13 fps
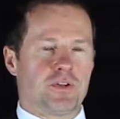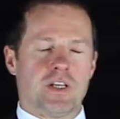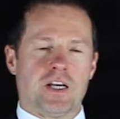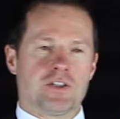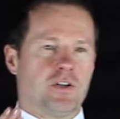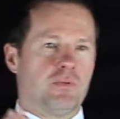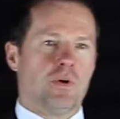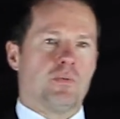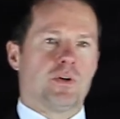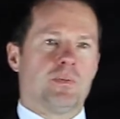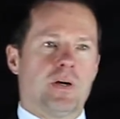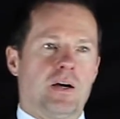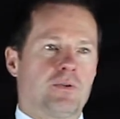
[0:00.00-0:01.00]
That's not what we're
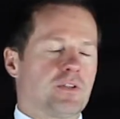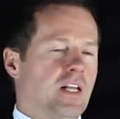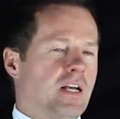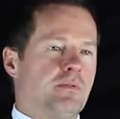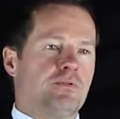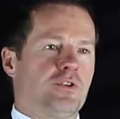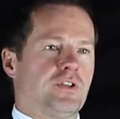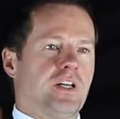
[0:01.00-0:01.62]
about. So like we've just